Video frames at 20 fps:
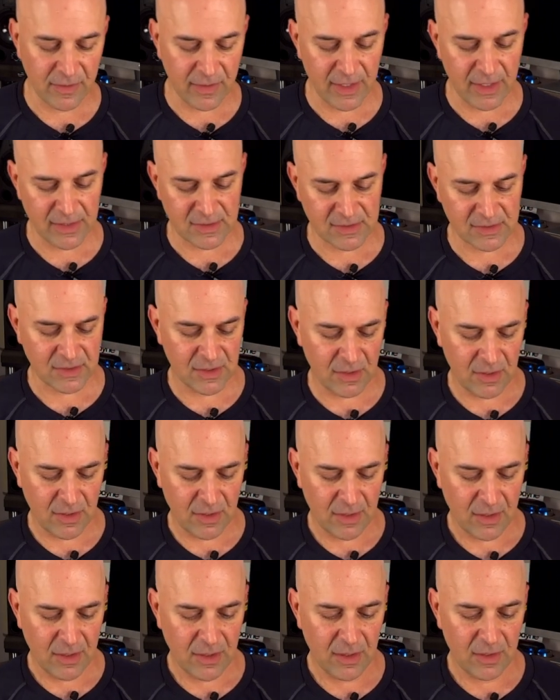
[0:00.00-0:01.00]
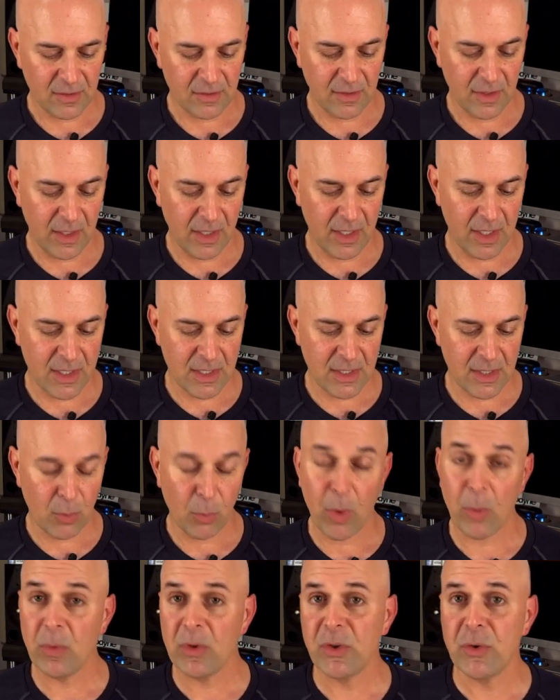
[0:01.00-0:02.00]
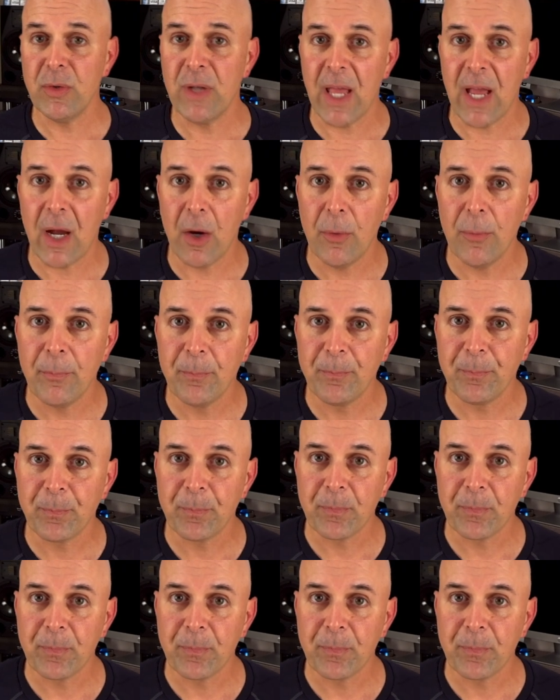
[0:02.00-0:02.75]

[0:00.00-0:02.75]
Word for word: this. And what we'll do now